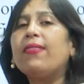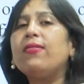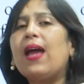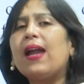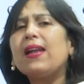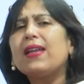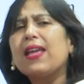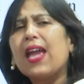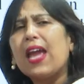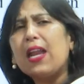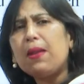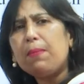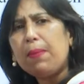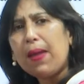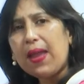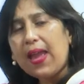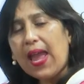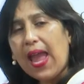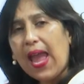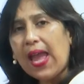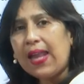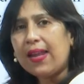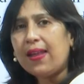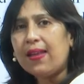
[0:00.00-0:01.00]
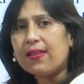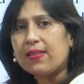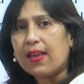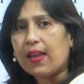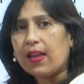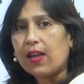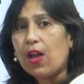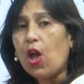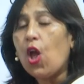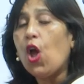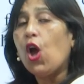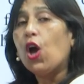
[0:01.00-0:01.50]
and that can be
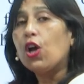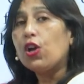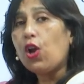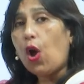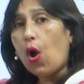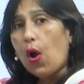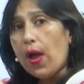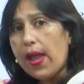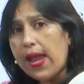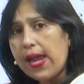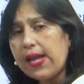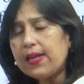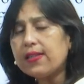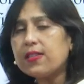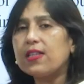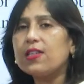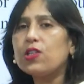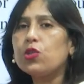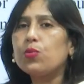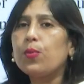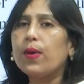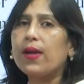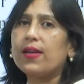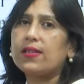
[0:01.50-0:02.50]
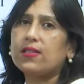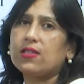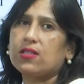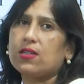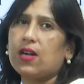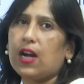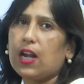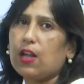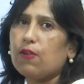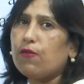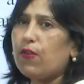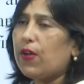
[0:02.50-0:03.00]
anything. Now, here since we are
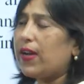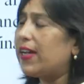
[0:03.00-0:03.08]
studying